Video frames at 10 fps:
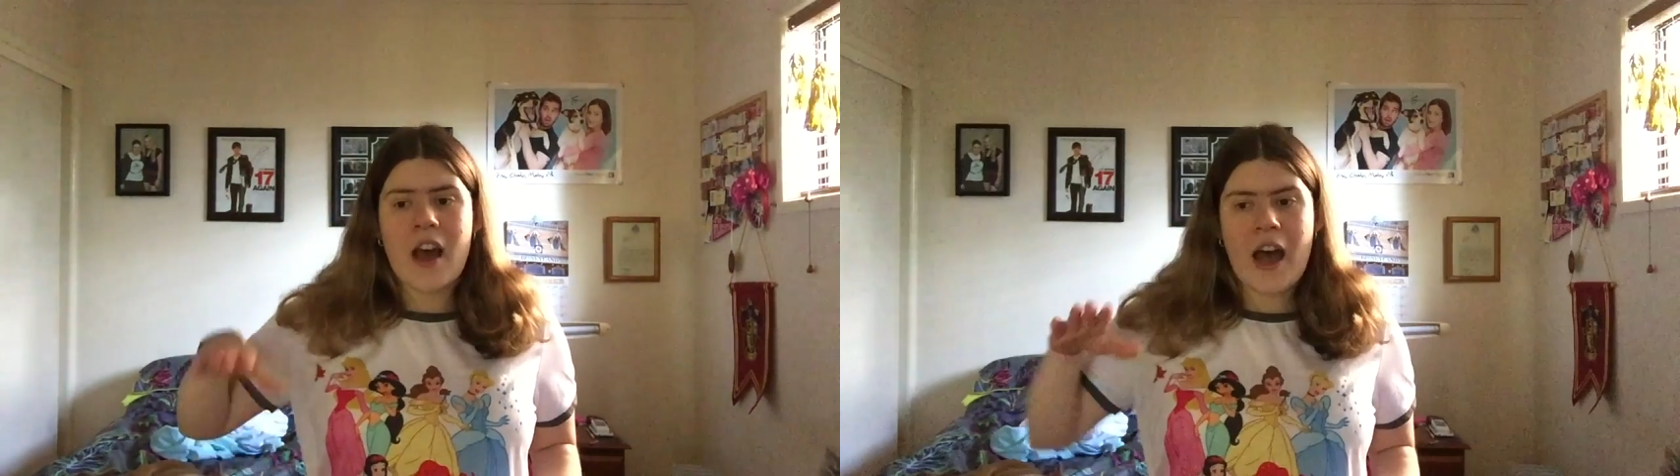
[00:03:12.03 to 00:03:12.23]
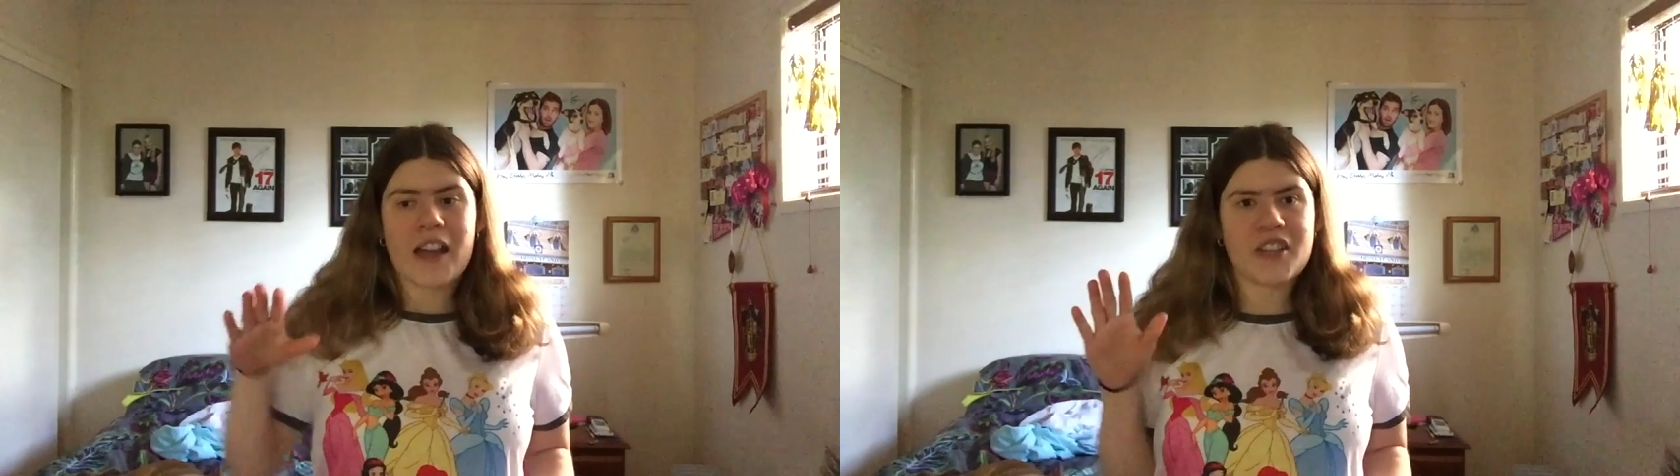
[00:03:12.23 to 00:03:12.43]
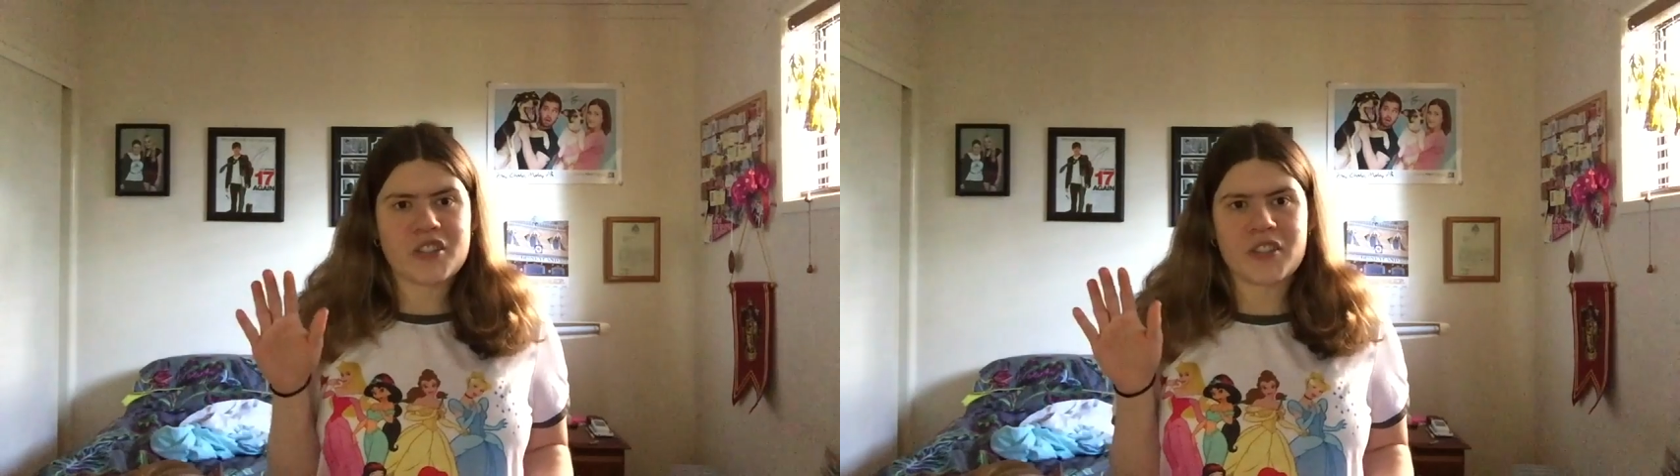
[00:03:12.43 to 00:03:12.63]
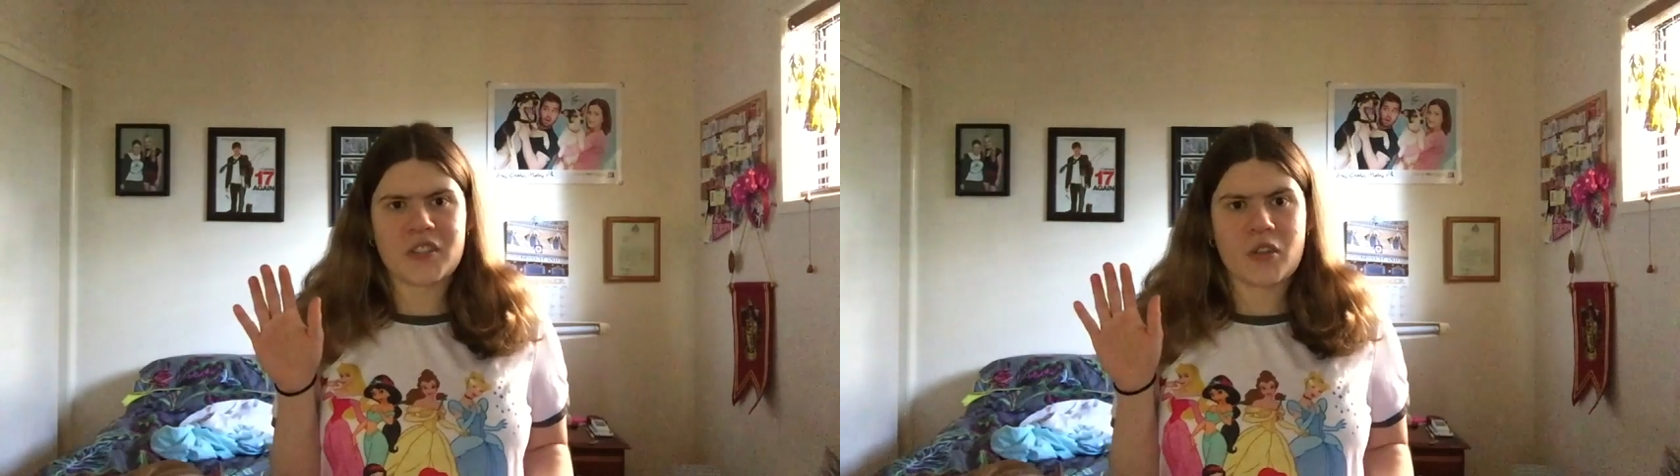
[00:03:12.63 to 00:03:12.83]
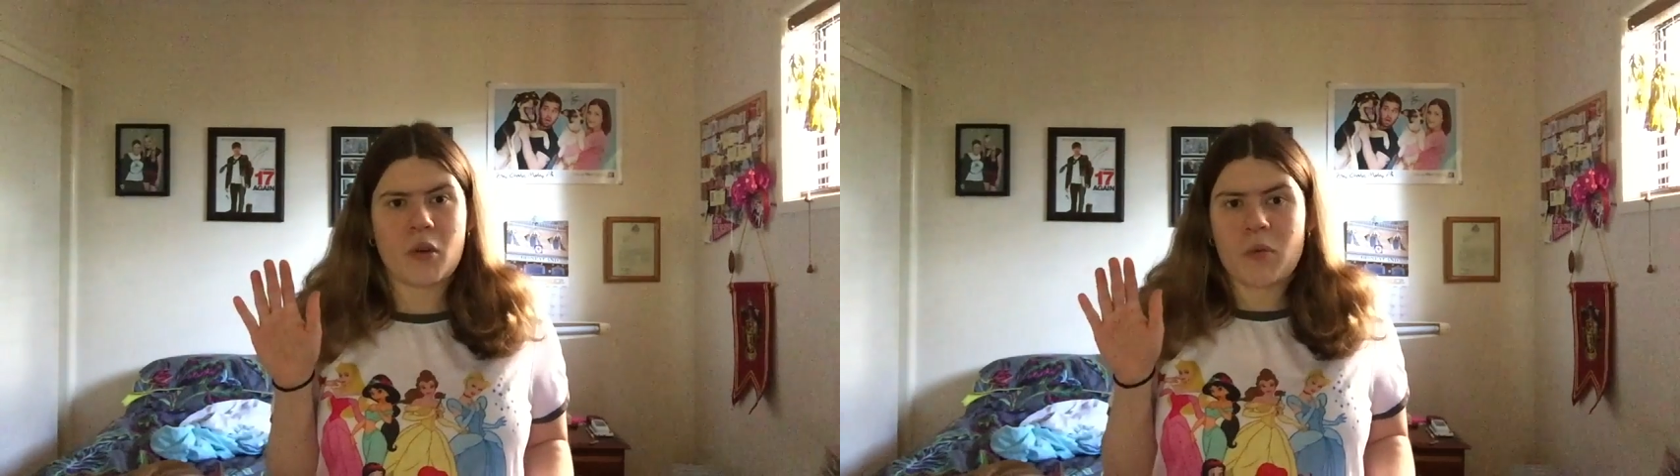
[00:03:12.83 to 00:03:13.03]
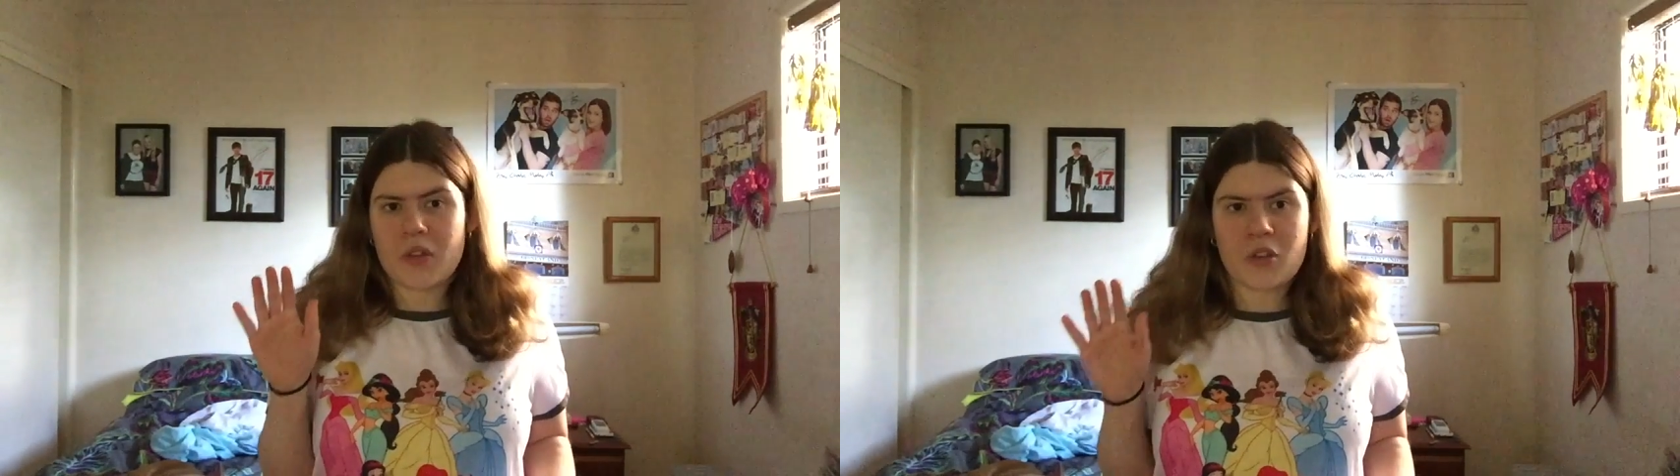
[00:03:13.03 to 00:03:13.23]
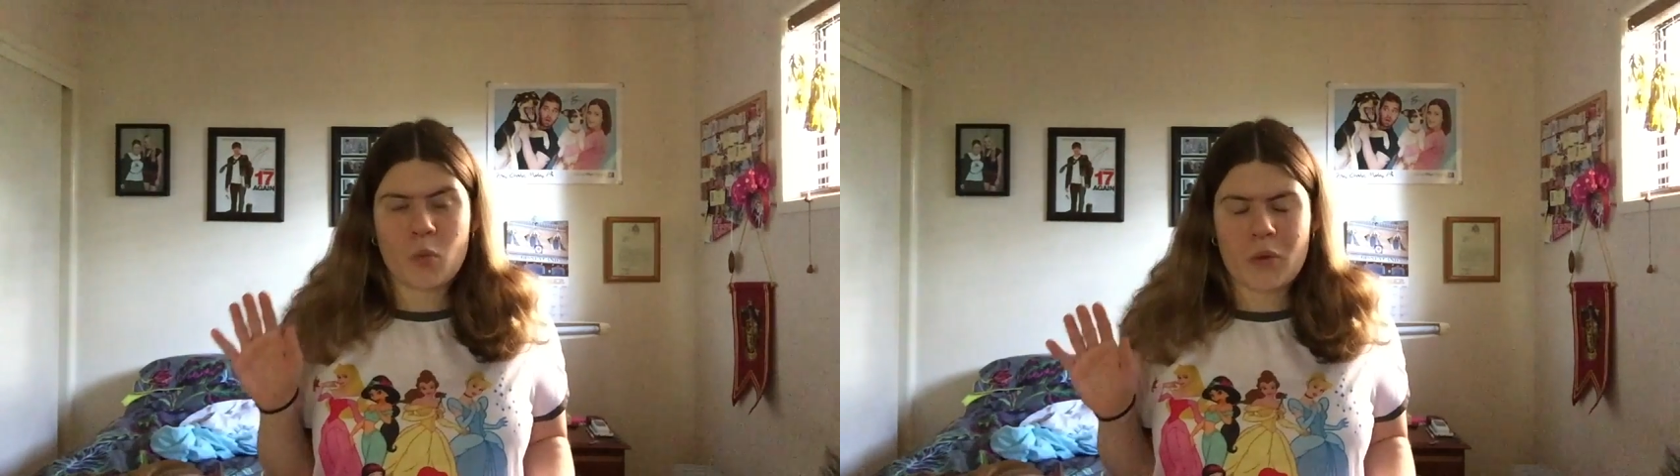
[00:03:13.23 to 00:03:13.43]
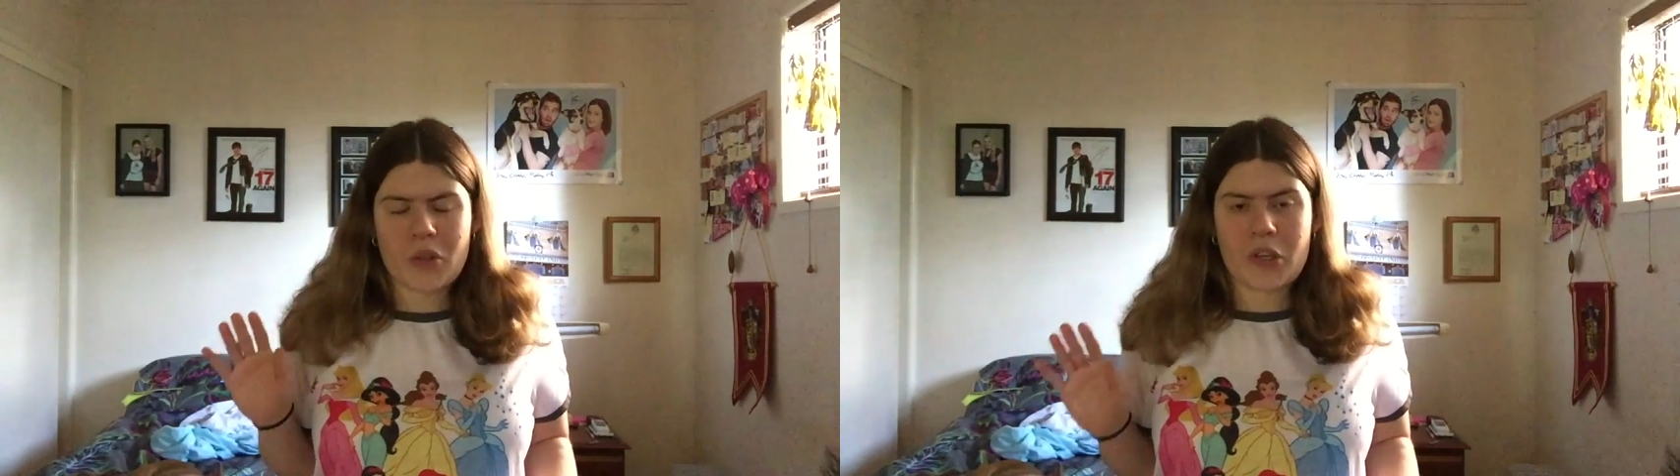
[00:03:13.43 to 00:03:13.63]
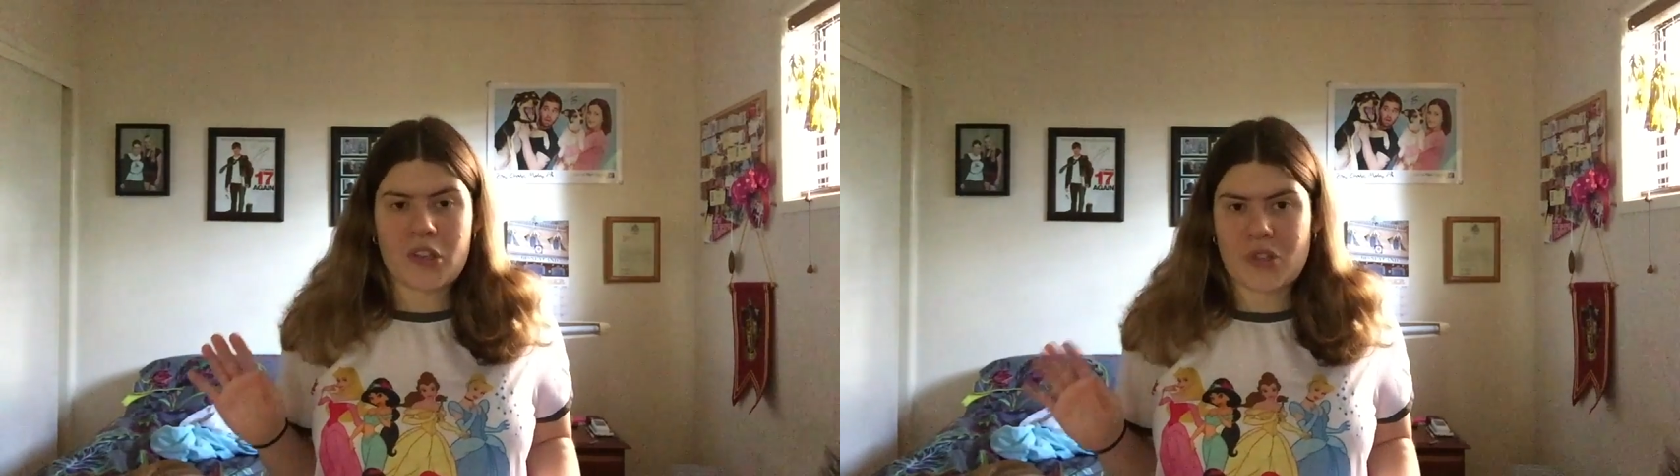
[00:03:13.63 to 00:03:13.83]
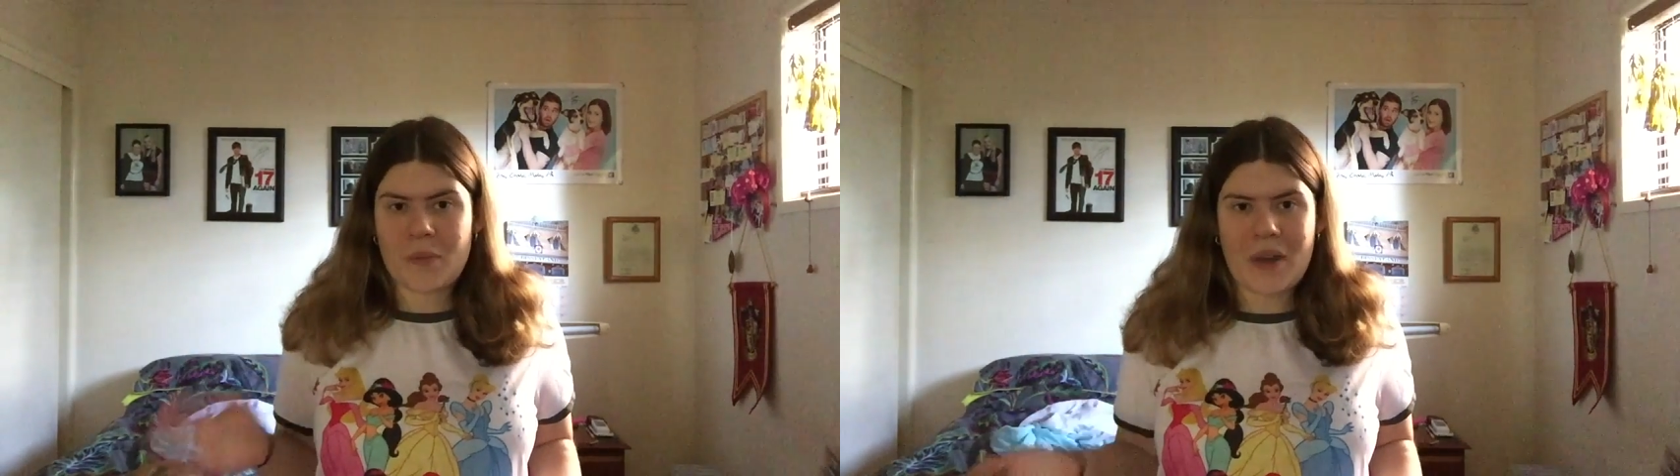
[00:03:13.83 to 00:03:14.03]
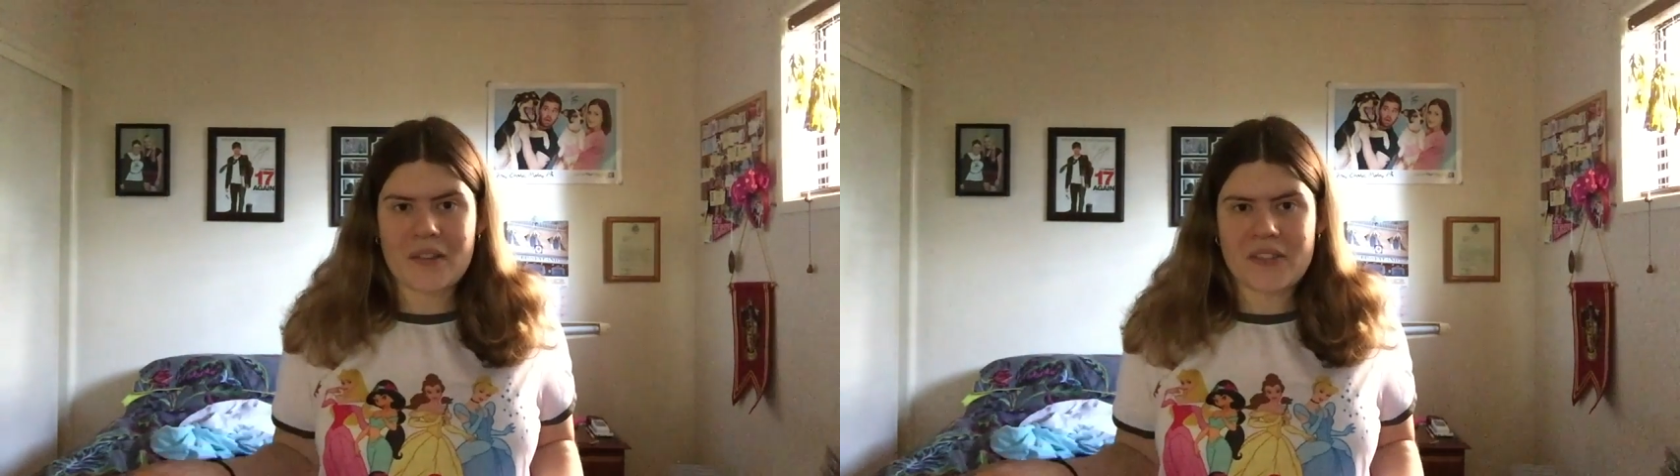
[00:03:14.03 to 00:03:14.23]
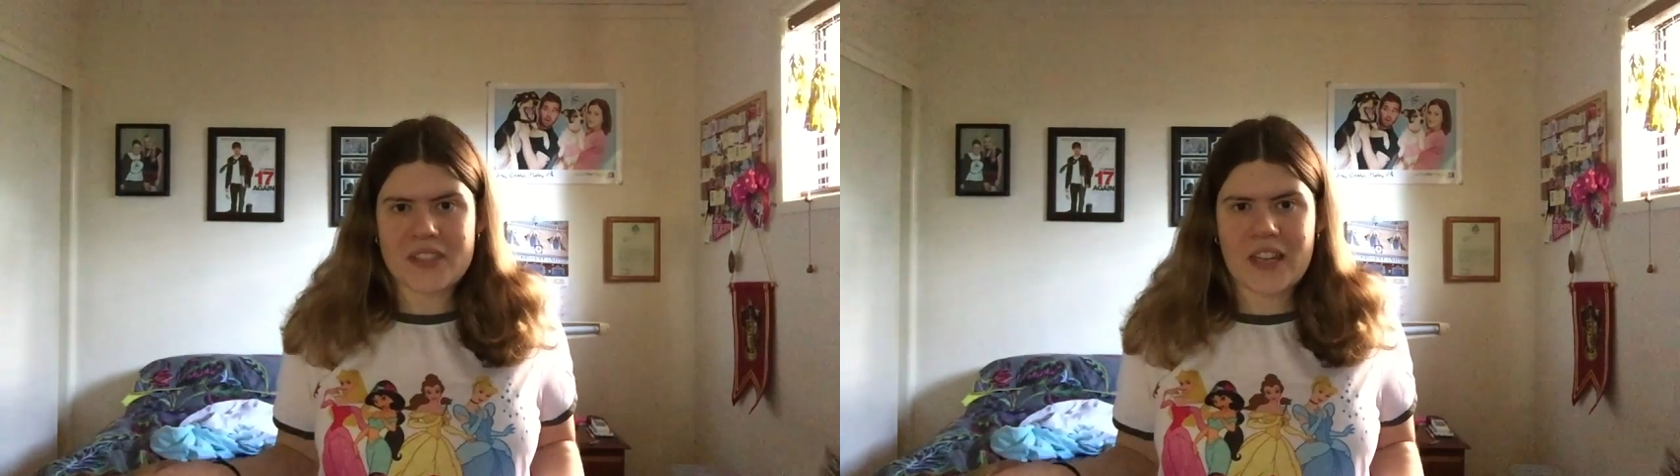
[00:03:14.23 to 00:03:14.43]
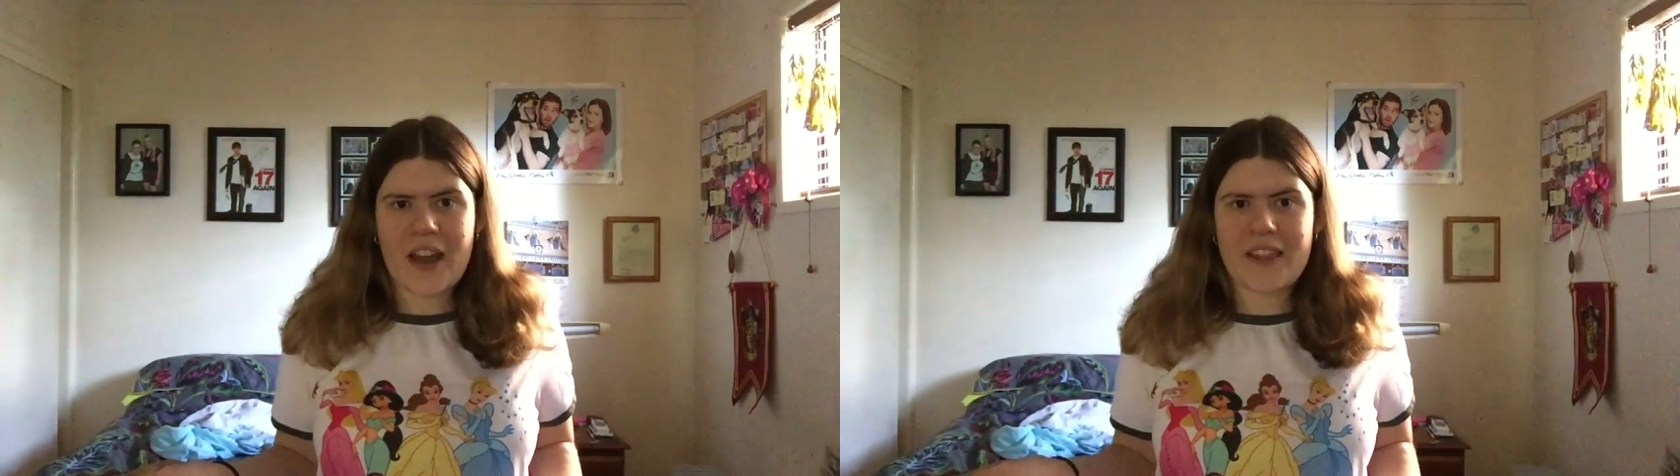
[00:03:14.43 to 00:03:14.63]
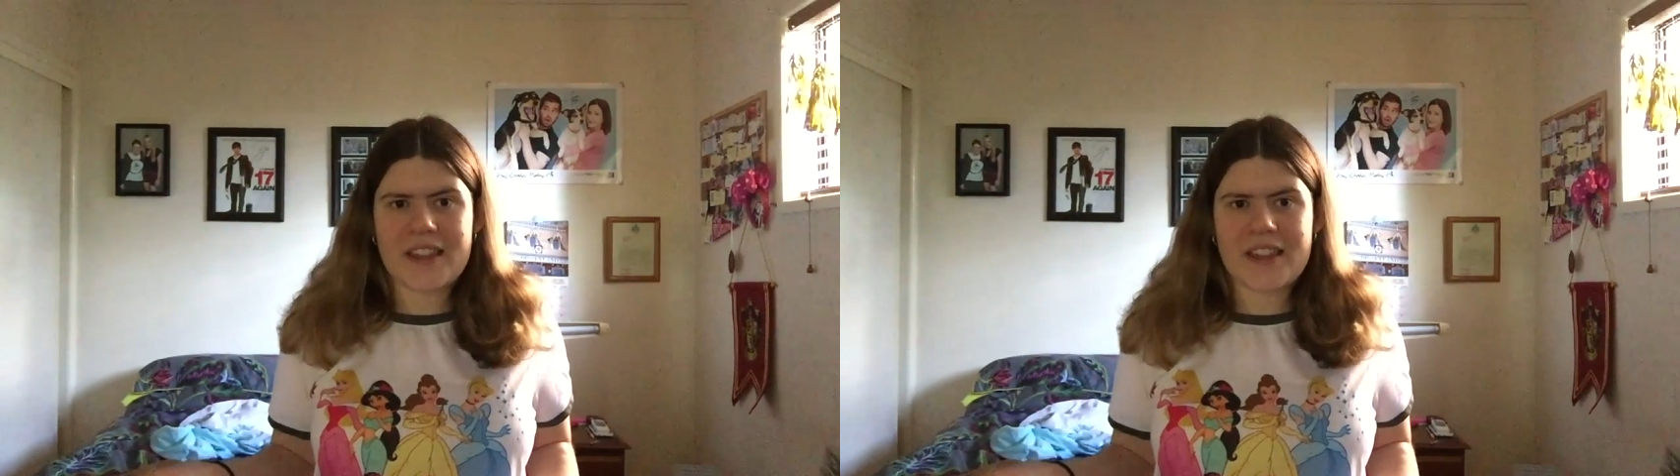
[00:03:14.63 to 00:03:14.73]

I literally thought we were going to drop out of the sky.